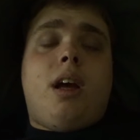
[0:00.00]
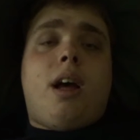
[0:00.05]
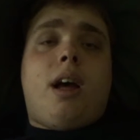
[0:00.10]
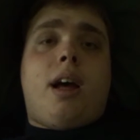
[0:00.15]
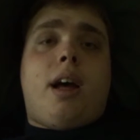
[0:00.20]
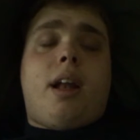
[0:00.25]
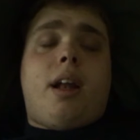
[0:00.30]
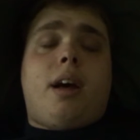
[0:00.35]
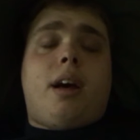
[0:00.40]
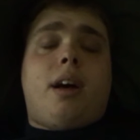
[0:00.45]

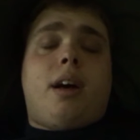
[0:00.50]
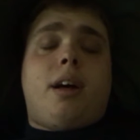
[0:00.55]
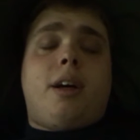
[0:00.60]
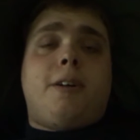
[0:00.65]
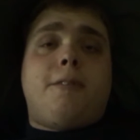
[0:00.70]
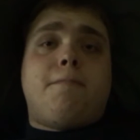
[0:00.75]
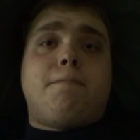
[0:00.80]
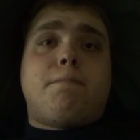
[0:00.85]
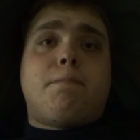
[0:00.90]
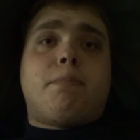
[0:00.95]
And uh,
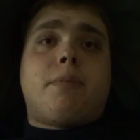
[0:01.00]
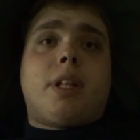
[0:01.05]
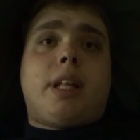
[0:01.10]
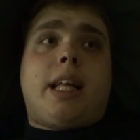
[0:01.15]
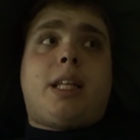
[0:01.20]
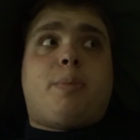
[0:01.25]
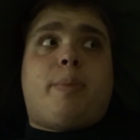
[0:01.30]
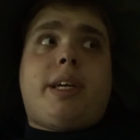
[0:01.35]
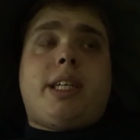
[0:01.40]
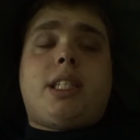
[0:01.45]

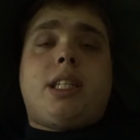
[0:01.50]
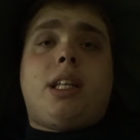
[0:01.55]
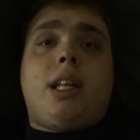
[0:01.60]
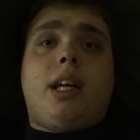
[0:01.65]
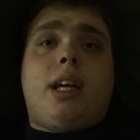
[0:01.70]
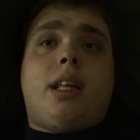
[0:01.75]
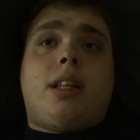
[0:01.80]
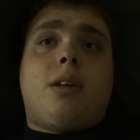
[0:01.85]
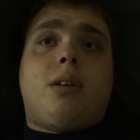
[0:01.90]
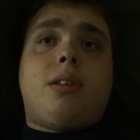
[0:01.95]
that's
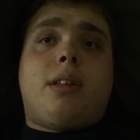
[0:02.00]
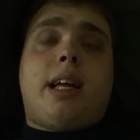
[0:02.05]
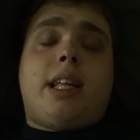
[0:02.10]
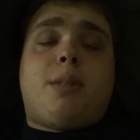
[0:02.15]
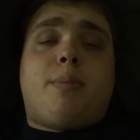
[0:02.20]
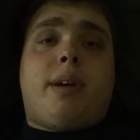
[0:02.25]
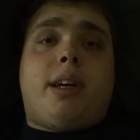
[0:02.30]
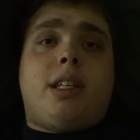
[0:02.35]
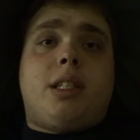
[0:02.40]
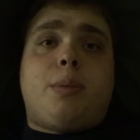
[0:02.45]
basically it.
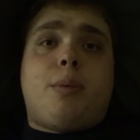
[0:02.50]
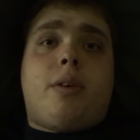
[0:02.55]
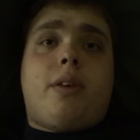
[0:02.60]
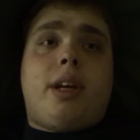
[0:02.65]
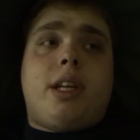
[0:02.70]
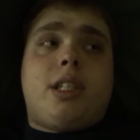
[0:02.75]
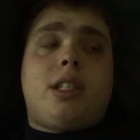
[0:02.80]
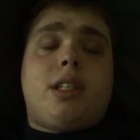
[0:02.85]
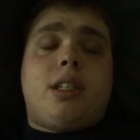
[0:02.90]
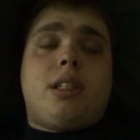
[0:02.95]
That's my
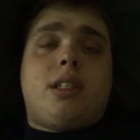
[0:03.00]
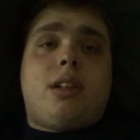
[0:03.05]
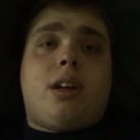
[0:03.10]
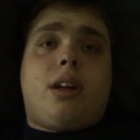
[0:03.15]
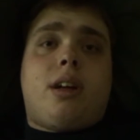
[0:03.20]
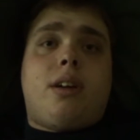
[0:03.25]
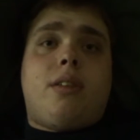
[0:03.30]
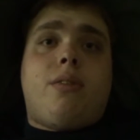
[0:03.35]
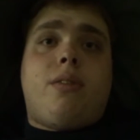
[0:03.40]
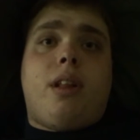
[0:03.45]
inspiration to
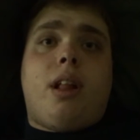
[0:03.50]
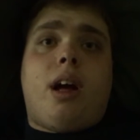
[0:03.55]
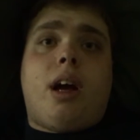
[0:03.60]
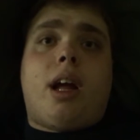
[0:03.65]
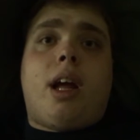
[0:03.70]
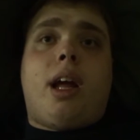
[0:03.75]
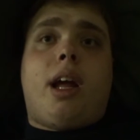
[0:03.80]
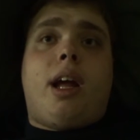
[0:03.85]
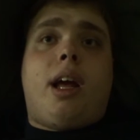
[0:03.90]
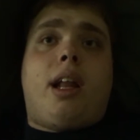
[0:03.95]
start
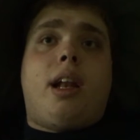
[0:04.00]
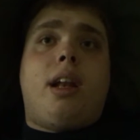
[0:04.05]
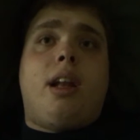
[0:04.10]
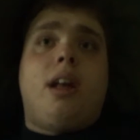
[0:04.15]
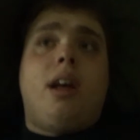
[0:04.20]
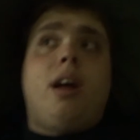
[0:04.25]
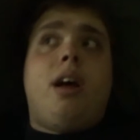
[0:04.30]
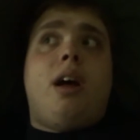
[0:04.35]
vlogging and